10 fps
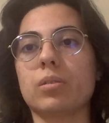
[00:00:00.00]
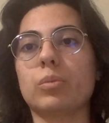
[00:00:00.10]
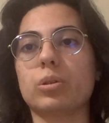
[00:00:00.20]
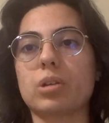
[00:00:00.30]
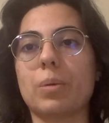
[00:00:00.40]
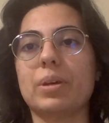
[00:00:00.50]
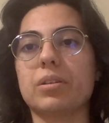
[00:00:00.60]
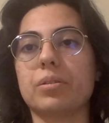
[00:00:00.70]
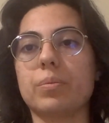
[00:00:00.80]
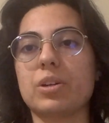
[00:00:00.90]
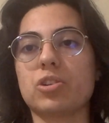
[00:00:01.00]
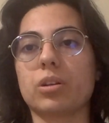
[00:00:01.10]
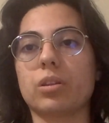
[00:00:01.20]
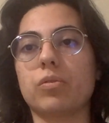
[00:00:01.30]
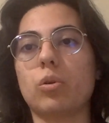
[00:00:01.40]
multimeter measuring
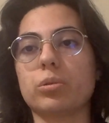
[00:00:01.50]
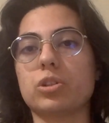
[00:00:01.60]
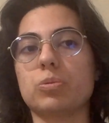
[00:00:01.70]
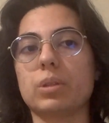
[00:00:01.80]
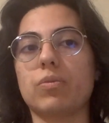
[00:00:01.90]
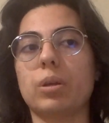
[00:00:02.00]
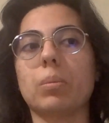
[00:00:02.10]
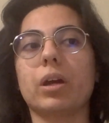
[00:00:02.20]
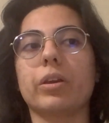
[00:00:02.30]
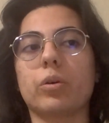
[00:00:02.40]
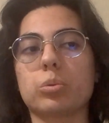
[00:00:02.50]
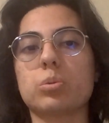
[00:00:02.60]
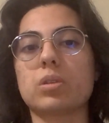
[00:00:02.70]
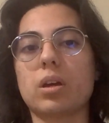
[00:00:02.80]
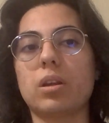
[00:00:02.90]
the voltage between my nodes
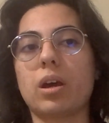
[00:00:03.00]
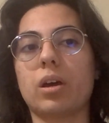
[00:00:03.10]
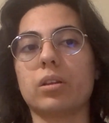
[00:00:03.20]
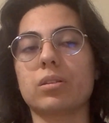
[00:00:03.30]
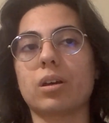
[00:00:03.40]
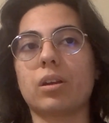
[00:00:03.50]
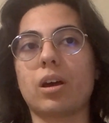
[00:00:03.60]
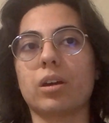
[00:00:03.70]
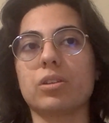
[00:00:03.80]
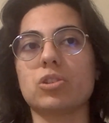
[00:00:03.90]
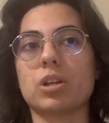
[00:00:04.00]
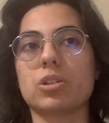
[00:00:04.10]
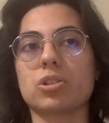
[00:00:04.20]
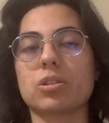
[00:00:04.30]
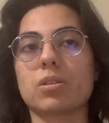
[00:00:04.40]
said, and then I
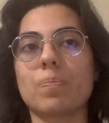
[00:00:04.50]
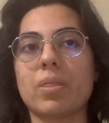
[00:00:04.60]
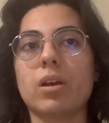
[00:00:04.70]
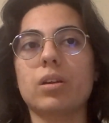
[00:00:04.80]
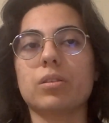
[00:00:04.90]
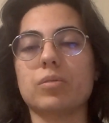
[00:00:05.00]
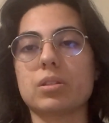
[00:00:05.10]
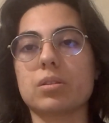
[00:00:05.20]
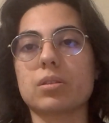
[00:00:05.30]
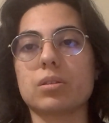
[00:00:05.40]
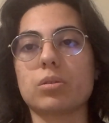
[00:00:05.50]
changed the resistance